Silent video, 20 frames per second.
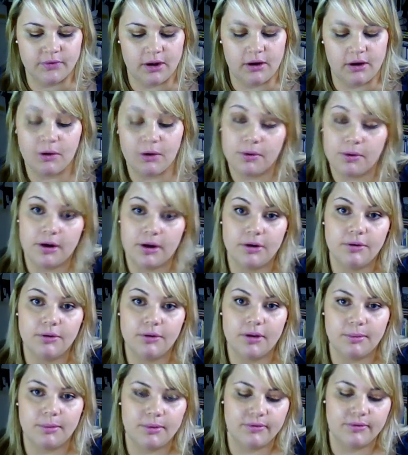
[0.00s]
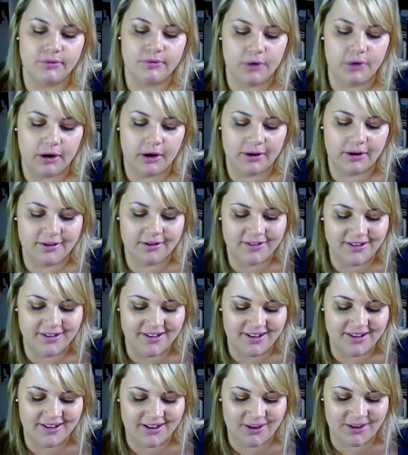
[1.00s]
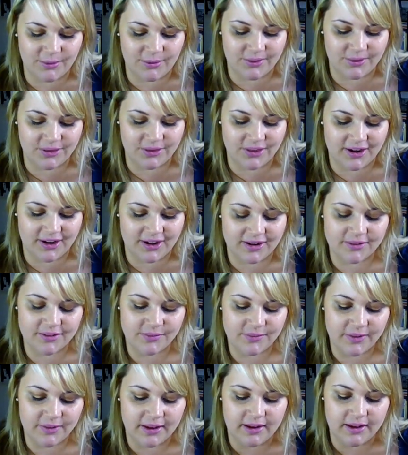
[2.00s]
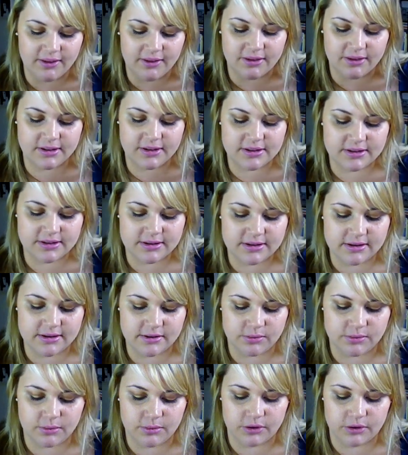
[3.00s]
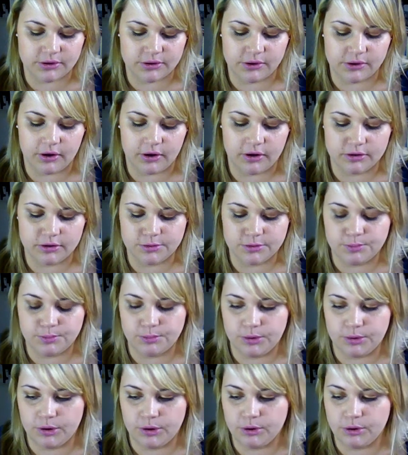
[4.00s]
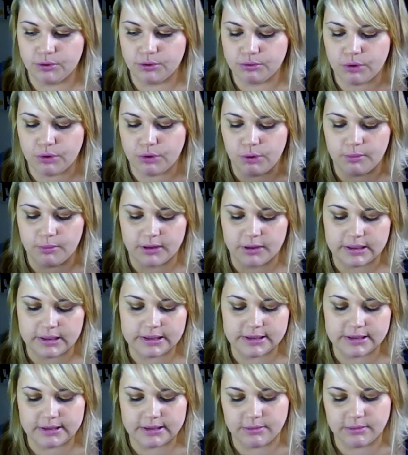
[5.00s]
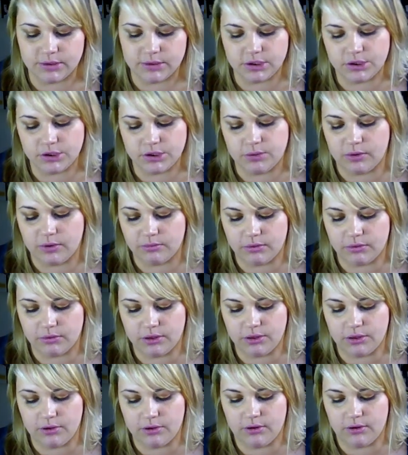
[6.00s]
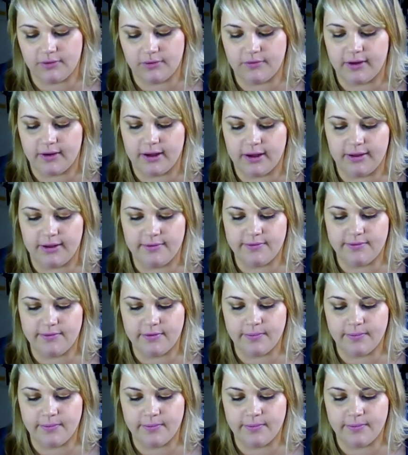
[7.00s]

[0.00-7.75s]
I already knew that before I went there. This is the one called Pure Romance, number 235.